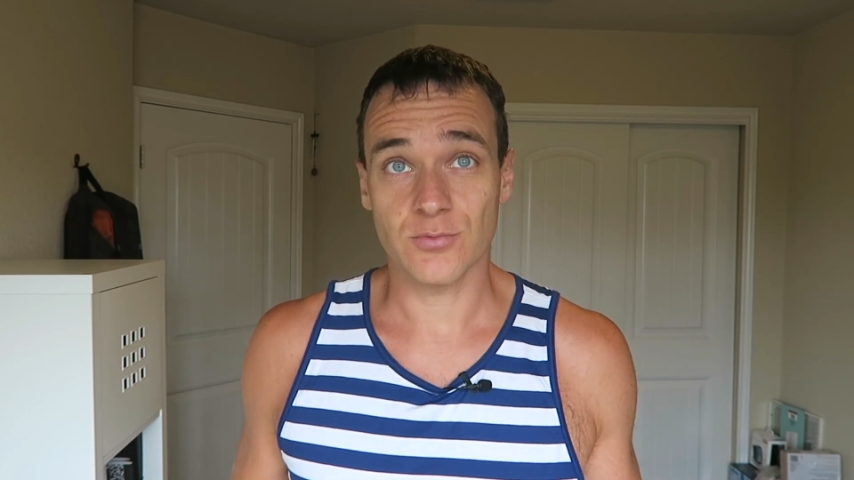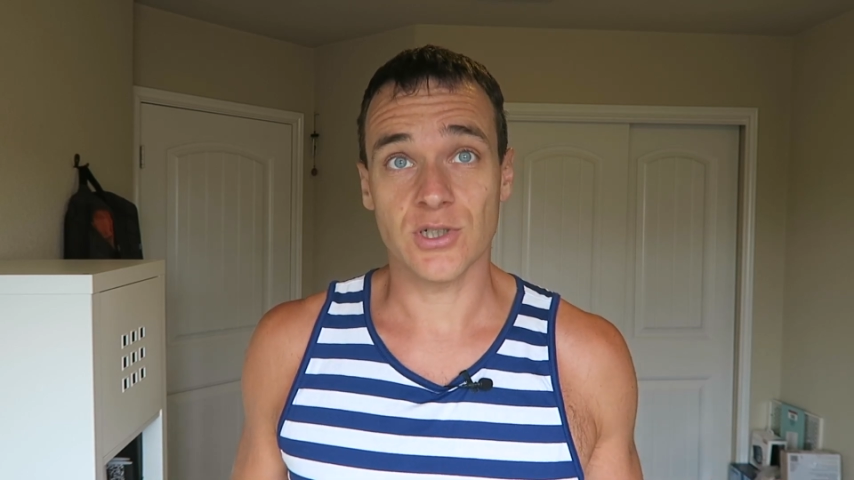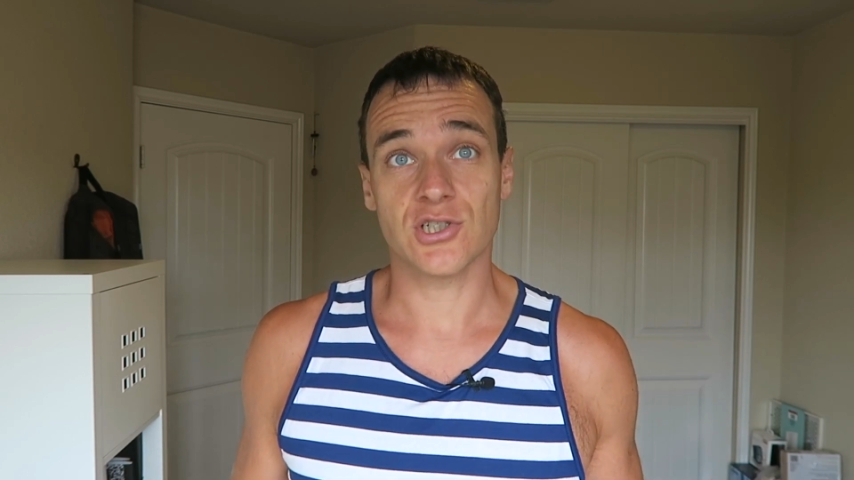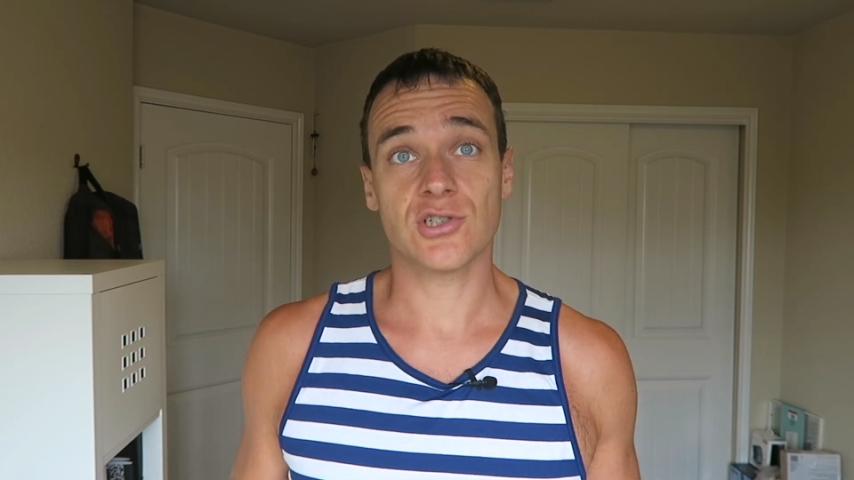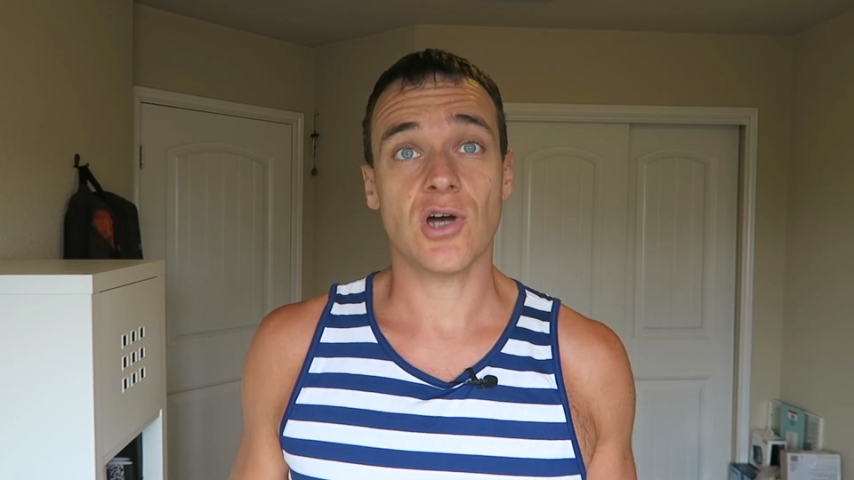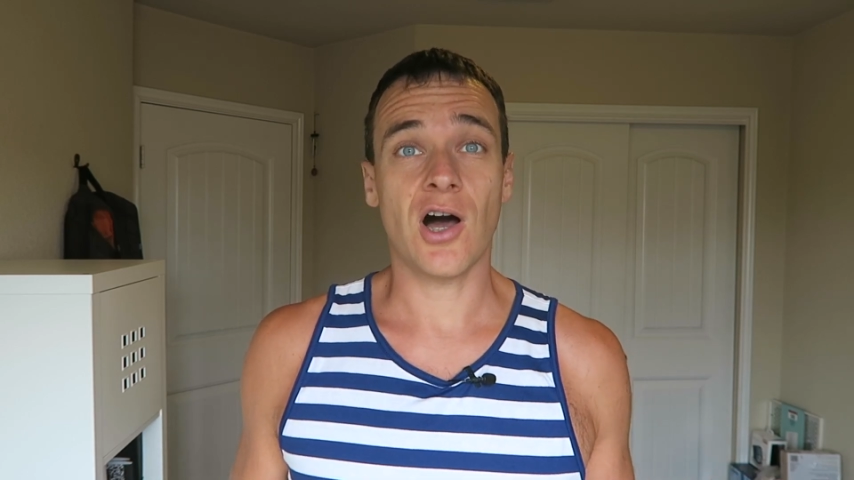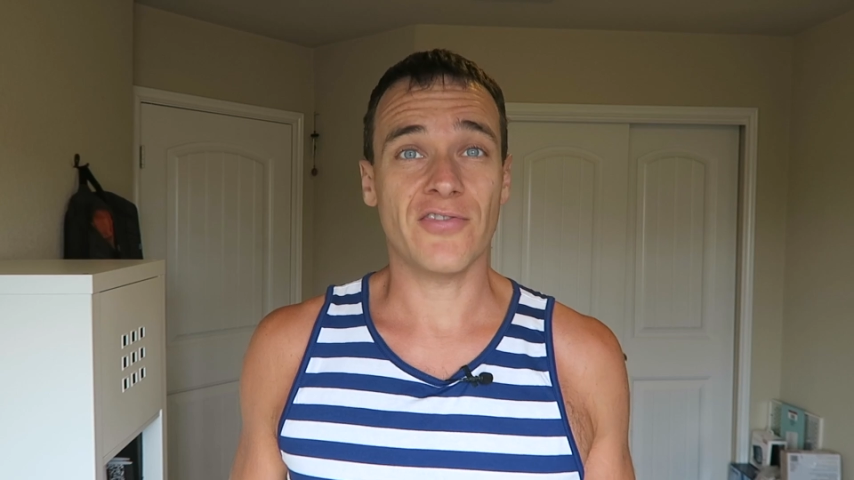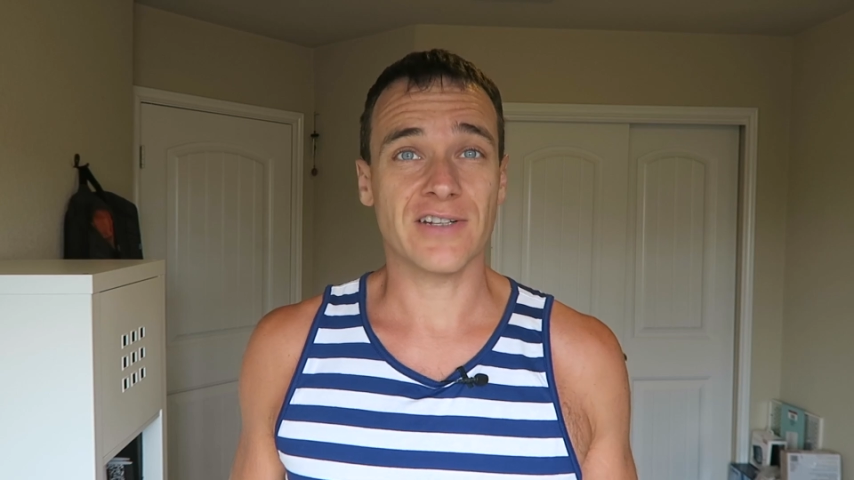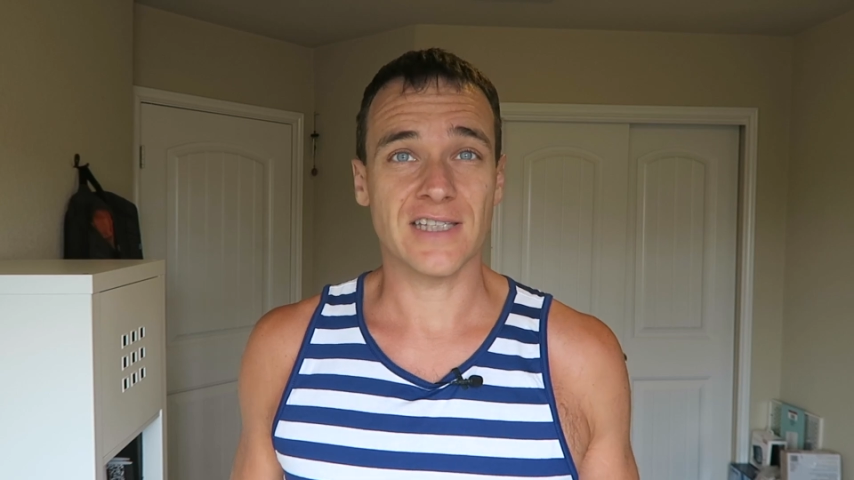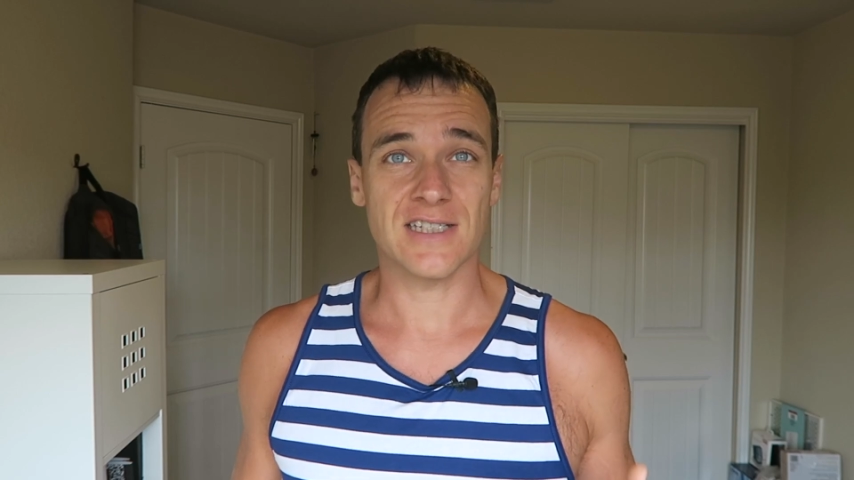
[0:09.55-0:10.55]
which
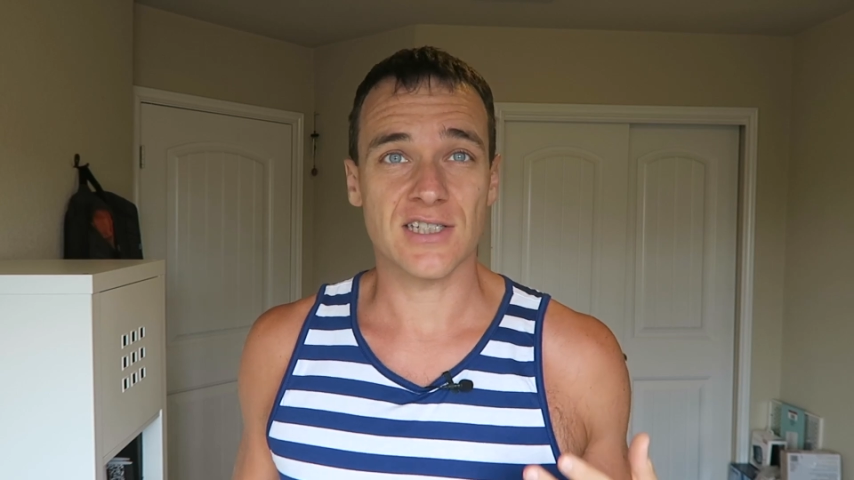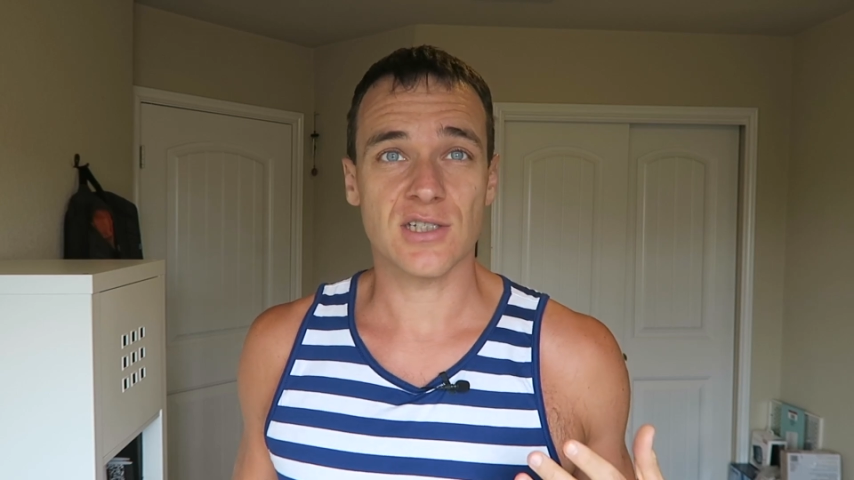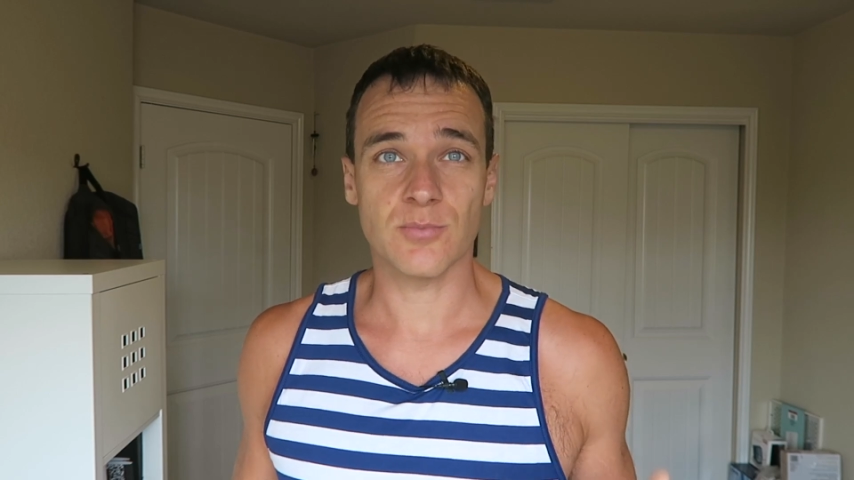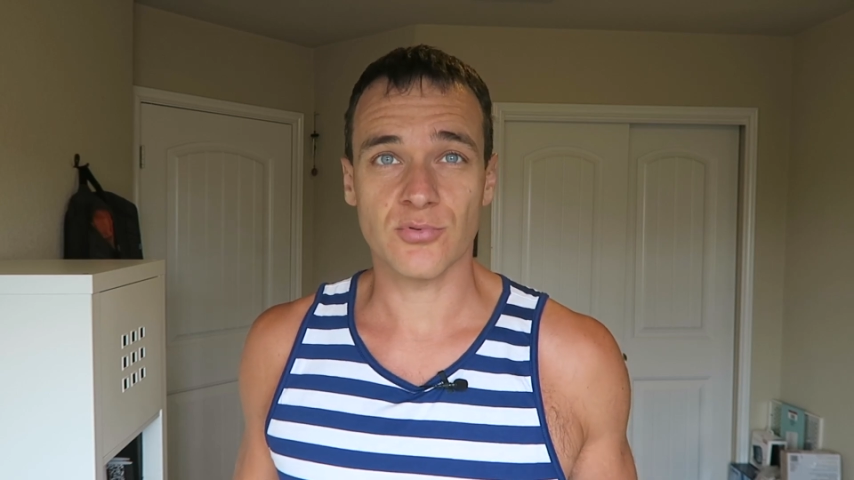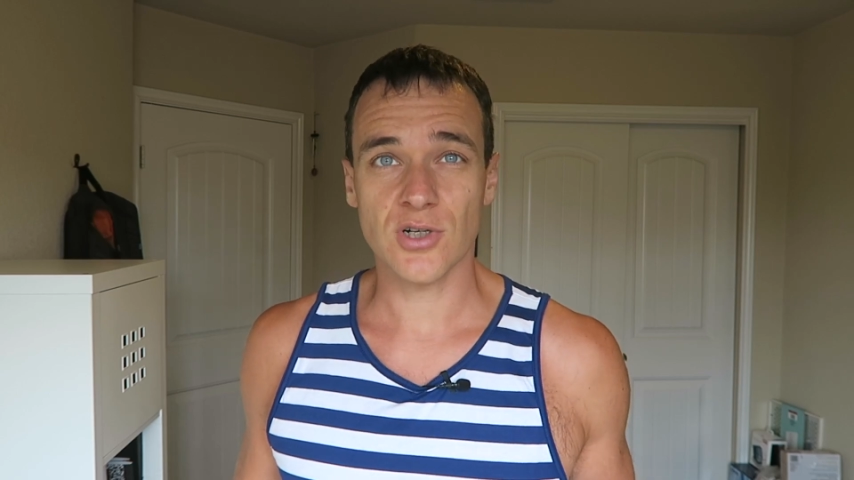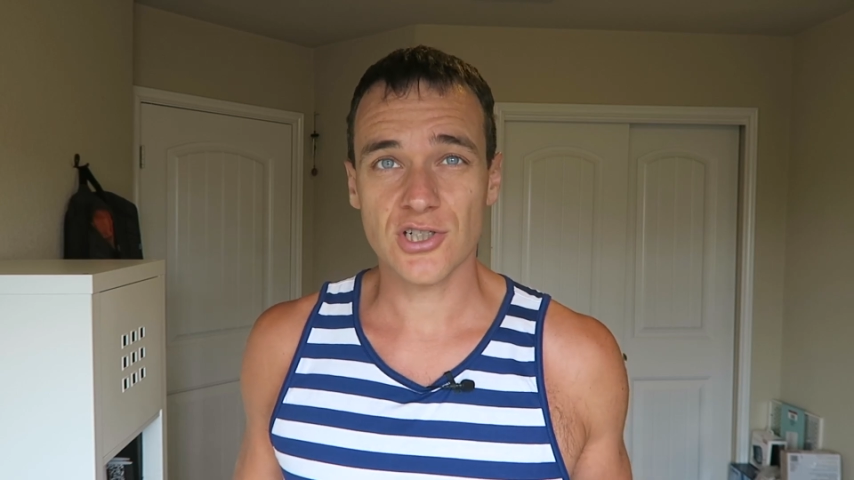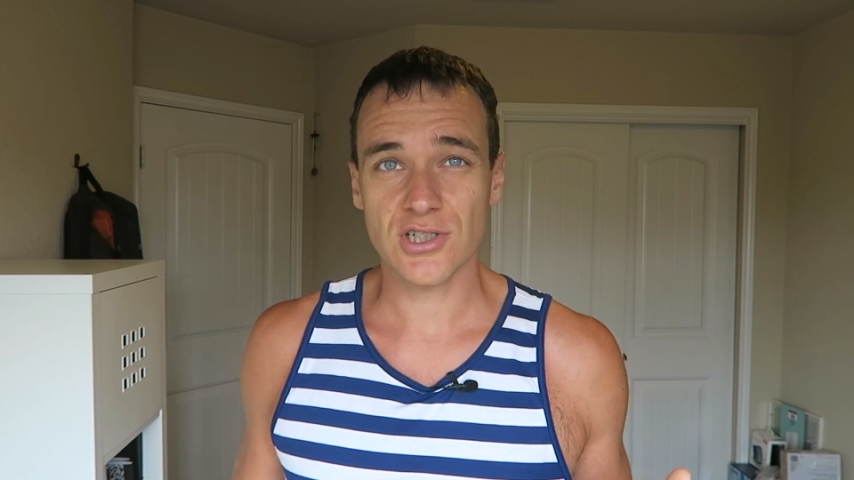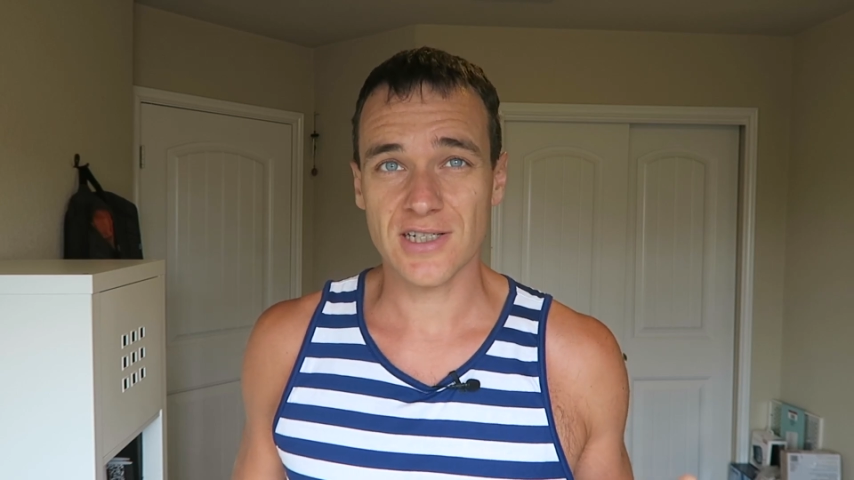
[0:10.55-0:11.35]
often leads us to brush